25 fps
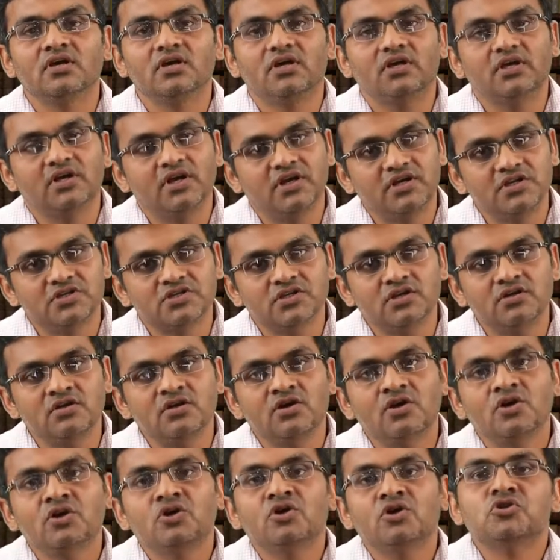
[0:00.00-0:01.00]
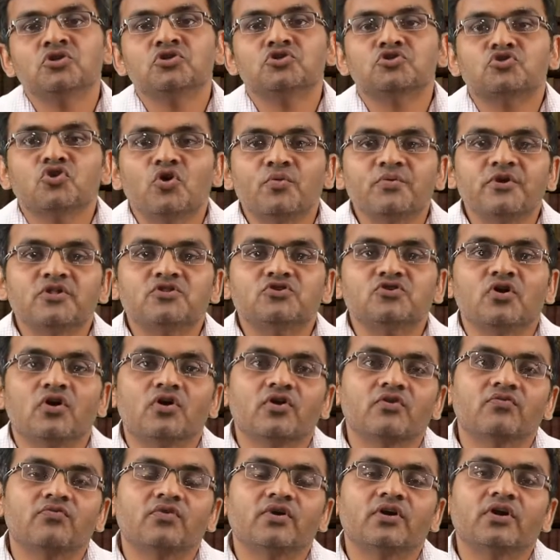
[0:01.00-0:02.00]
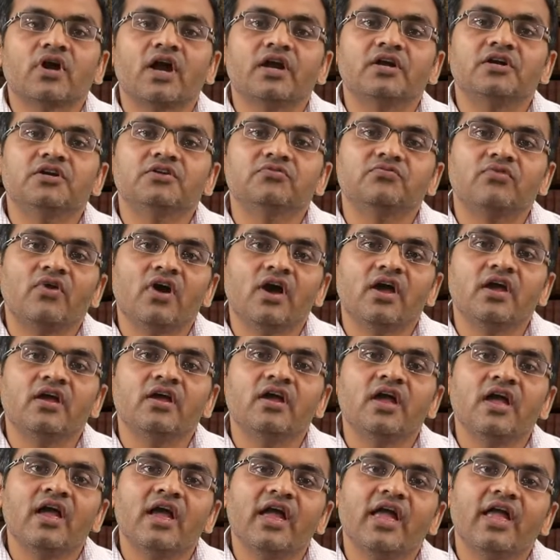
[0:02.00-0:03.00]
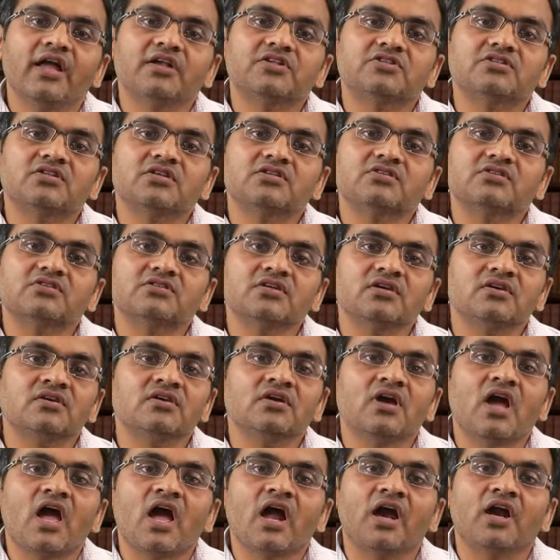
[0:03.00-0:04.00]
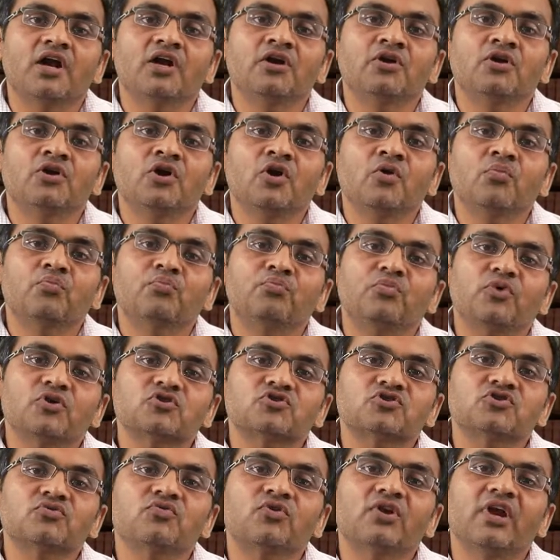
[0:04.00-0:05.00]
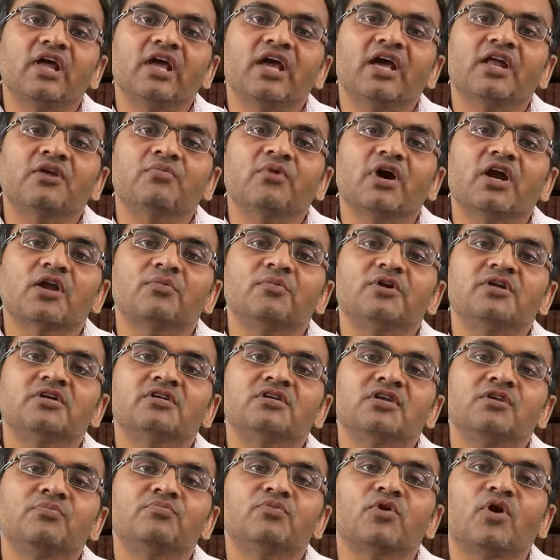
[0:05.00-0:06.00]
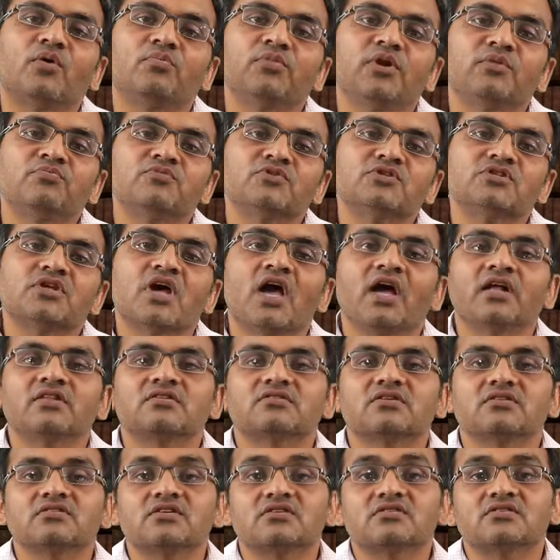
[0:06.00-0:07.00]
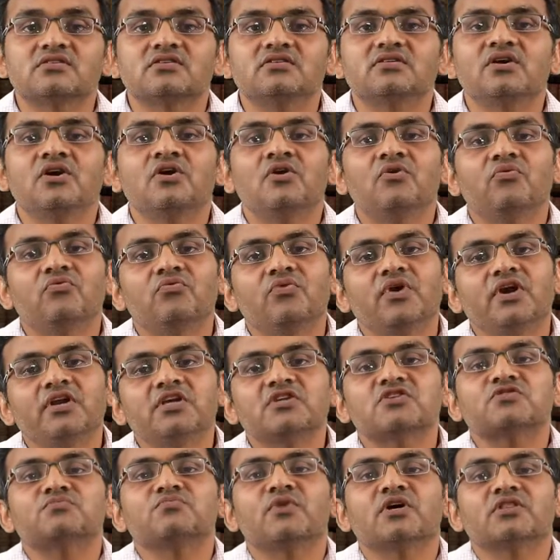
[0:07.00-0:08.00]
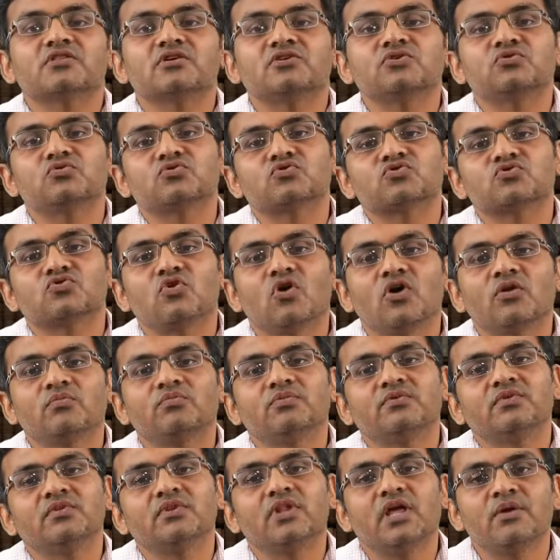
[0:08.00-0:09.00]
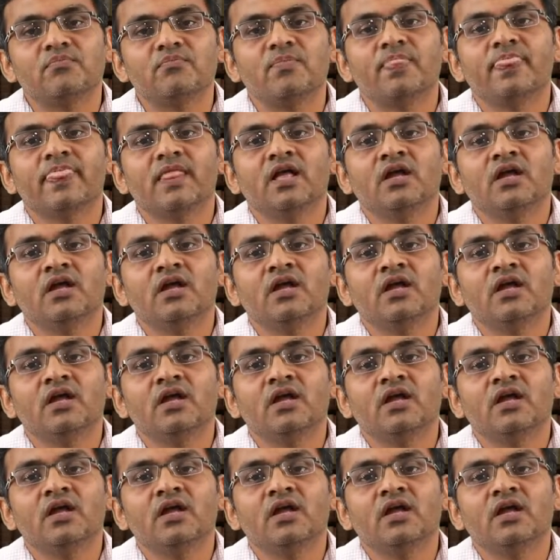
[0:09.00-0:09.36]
In addition, Soviet geographer identify existing and possible environmental problems and suggested various methods to solve them.